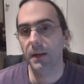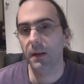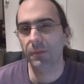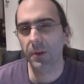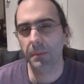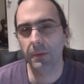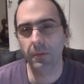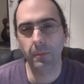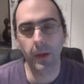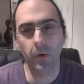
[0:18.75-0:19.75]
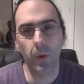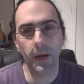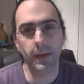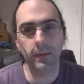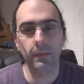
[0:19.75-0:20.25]
I've got a bit of a better
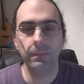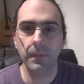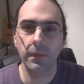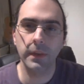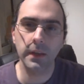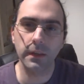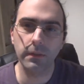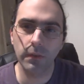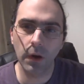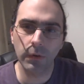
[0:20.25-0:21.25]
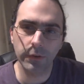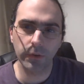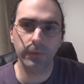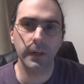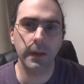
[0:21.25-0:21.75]
way. The
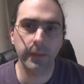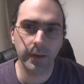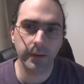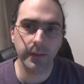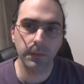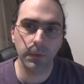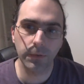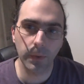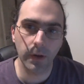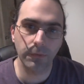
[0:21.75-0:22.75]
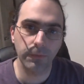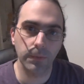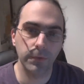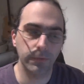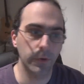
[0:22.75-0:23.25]
original video that I did was when I
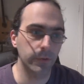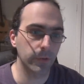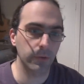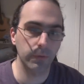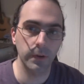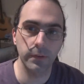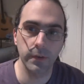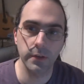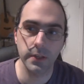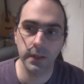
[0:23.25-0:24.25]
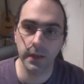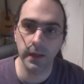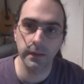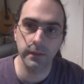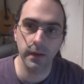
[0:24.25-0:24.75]
was first sort of researching it
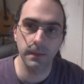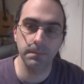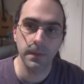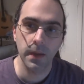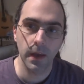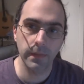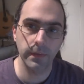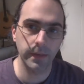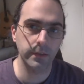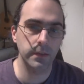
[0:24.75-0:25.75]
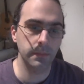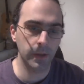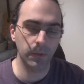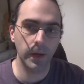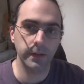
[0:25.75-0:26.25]
and, um, and there's actually a
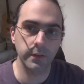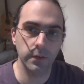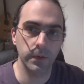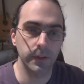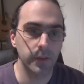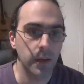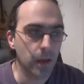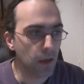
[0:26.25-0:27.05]
better way to do it.